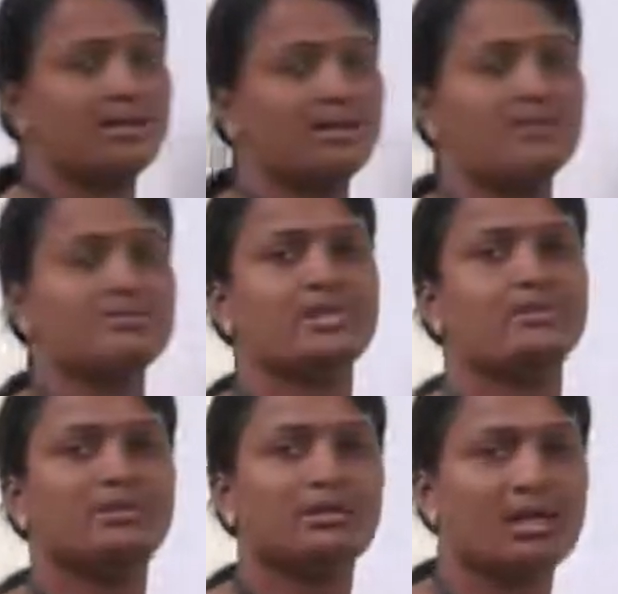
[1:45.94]
It comes
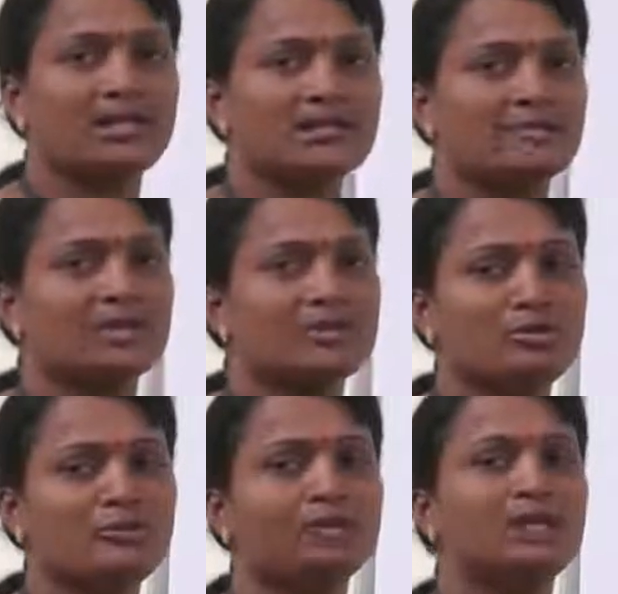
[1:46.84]
under the
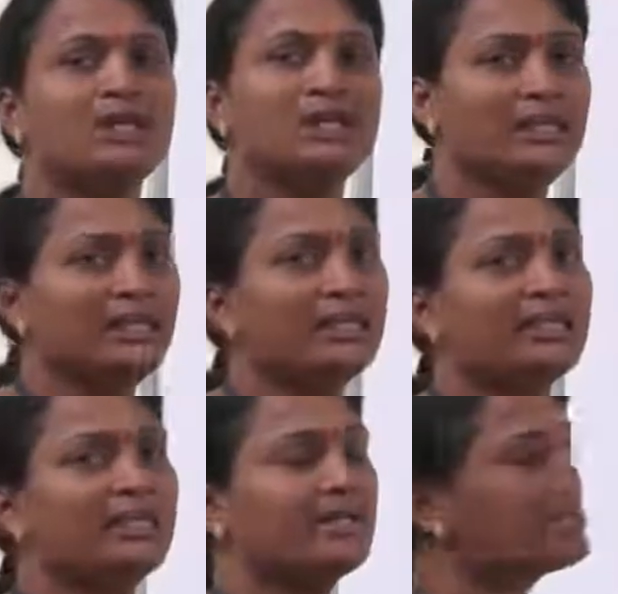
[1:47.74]
classification of
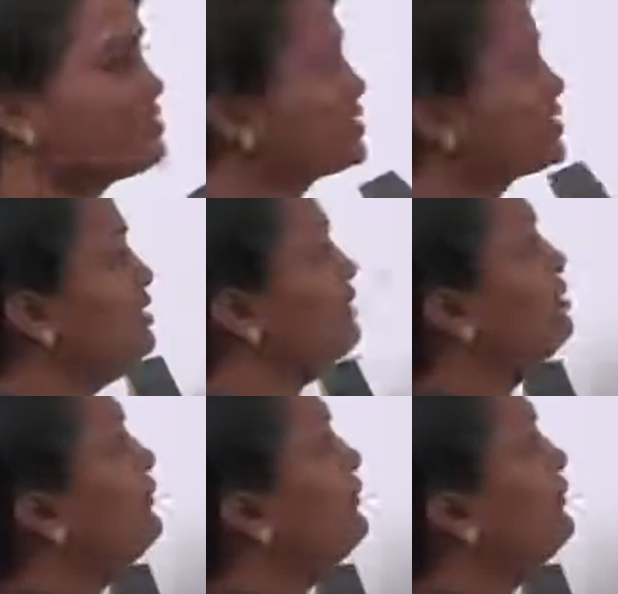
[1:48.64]
linear data structure